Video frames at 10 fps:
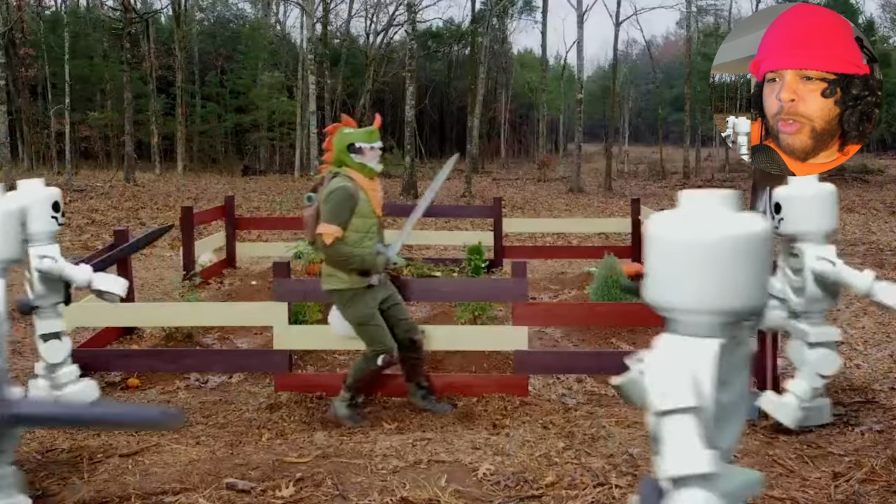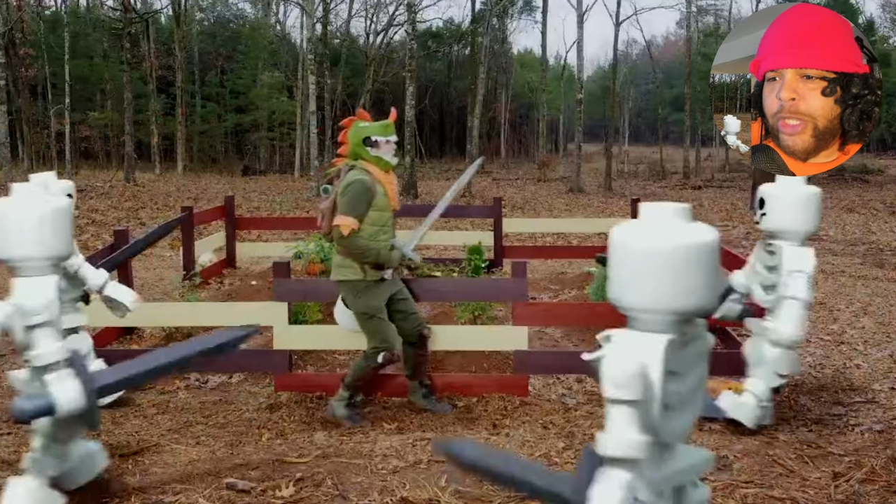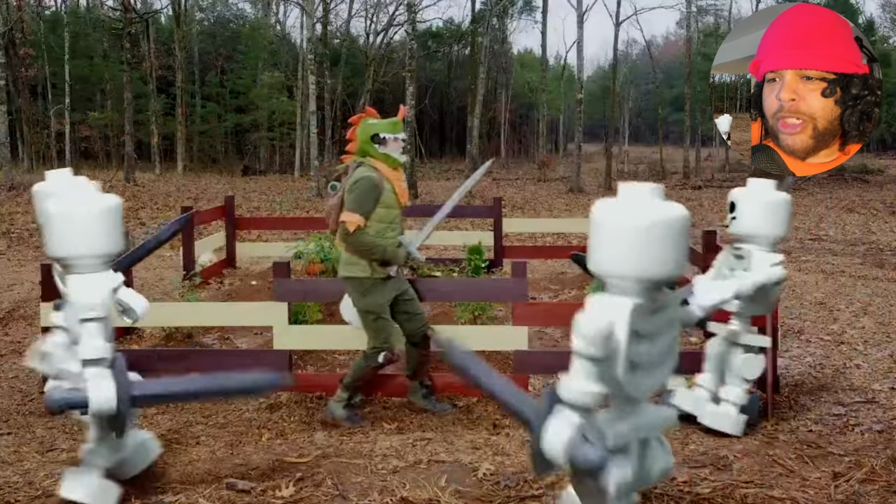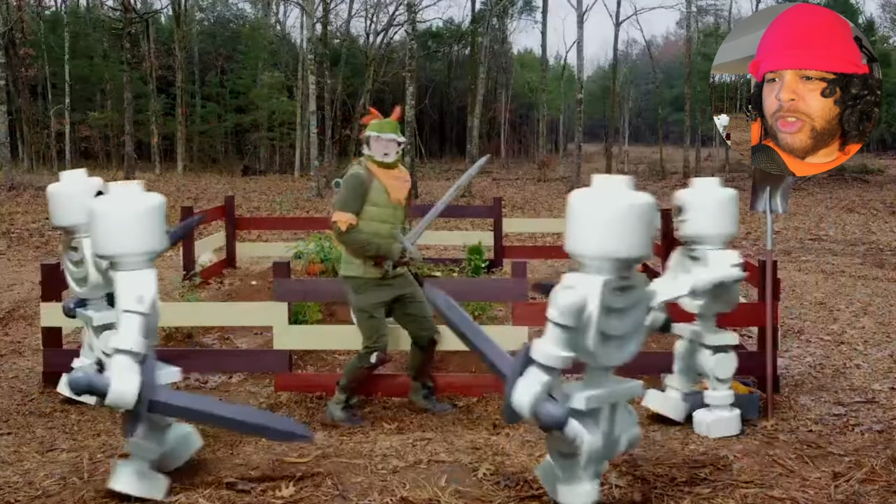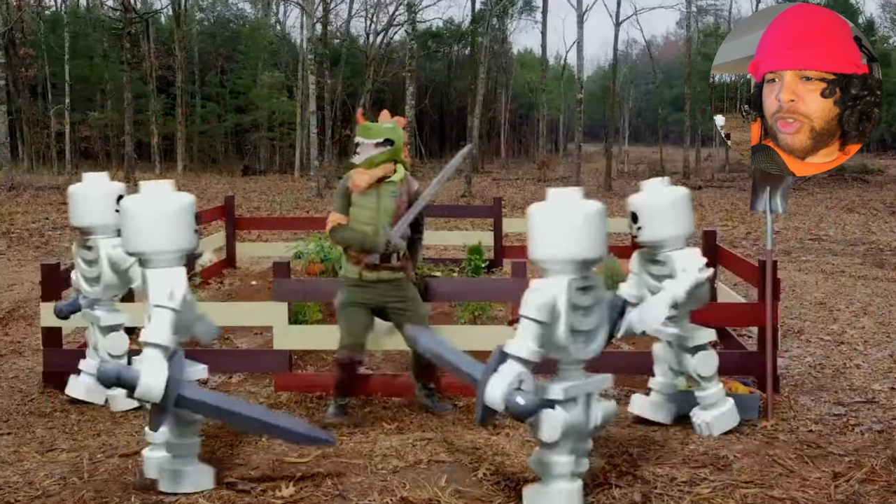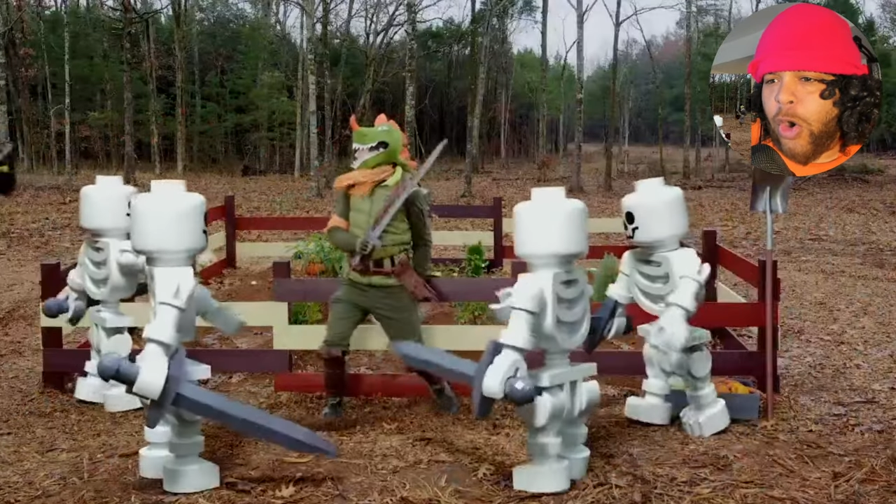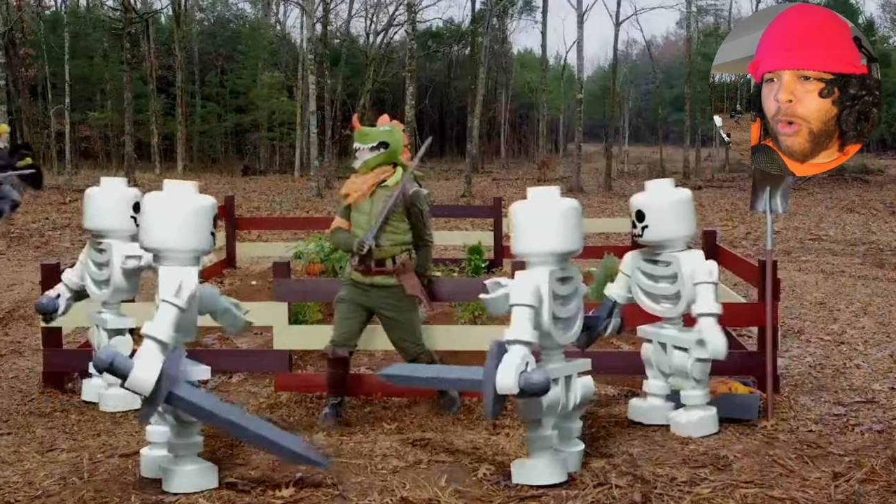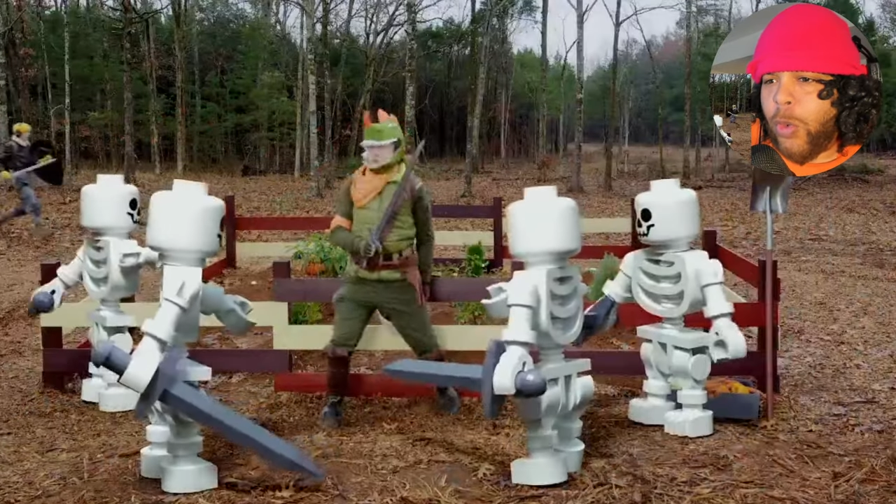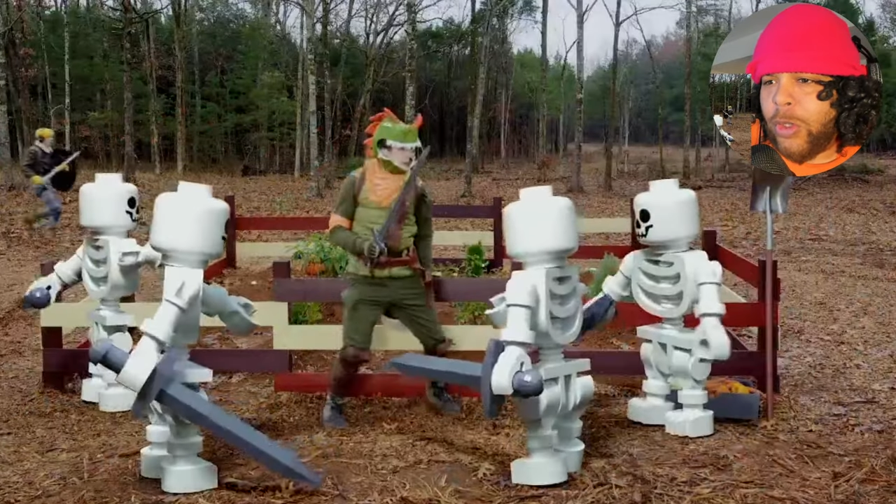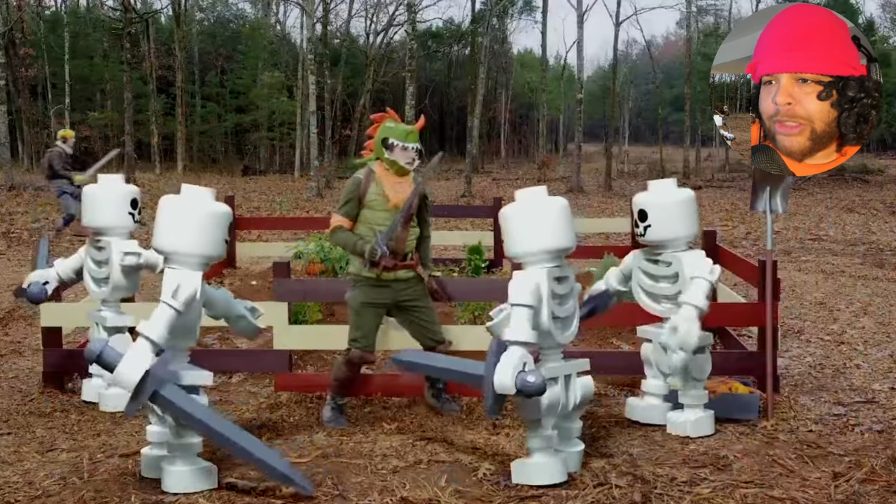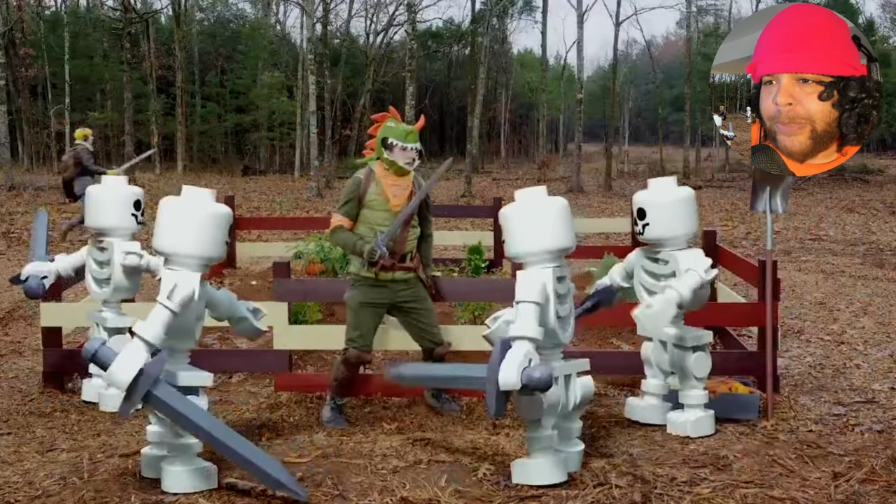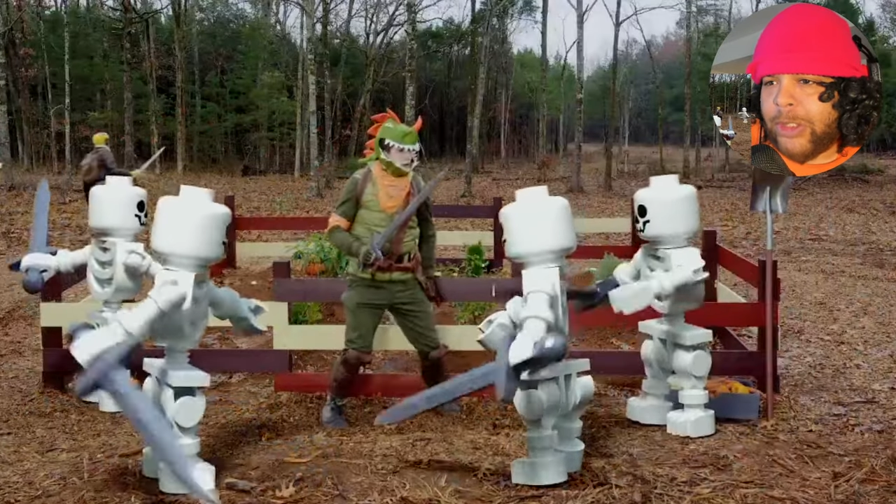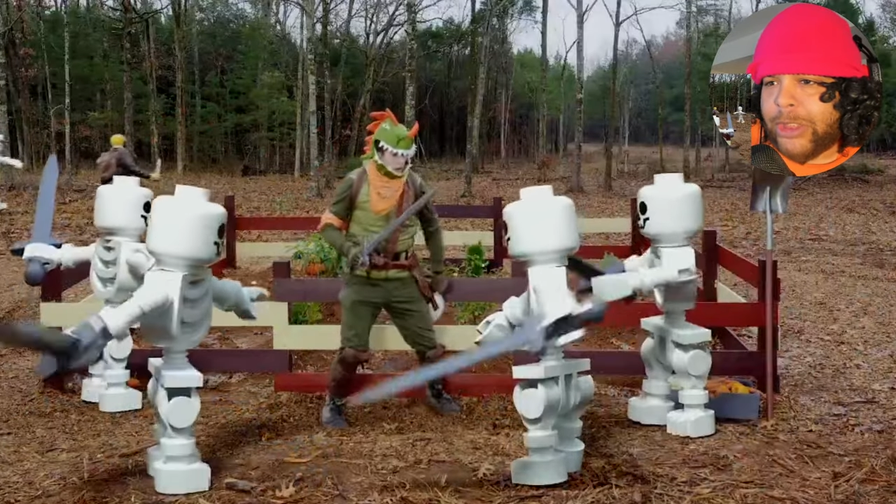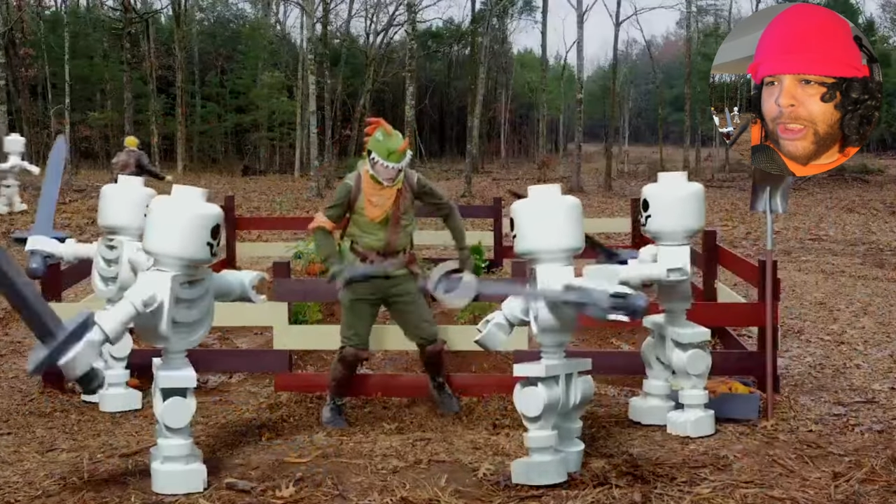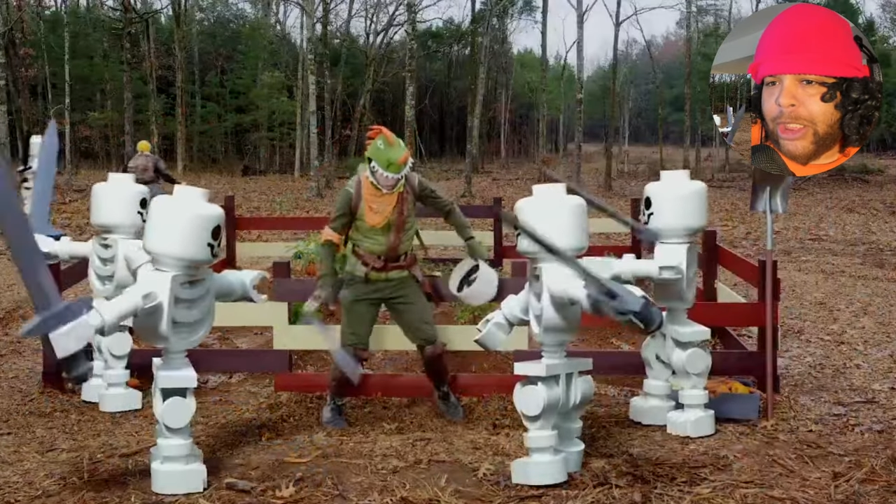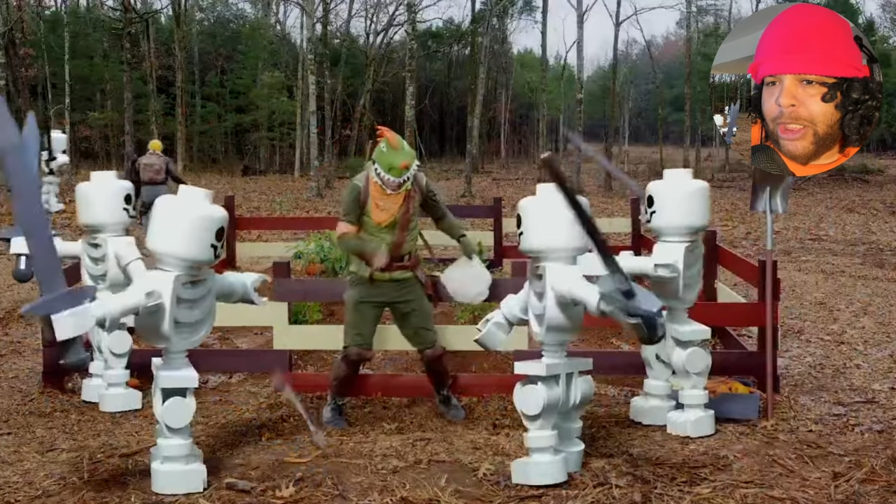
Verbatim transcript: hear the Star Wars music.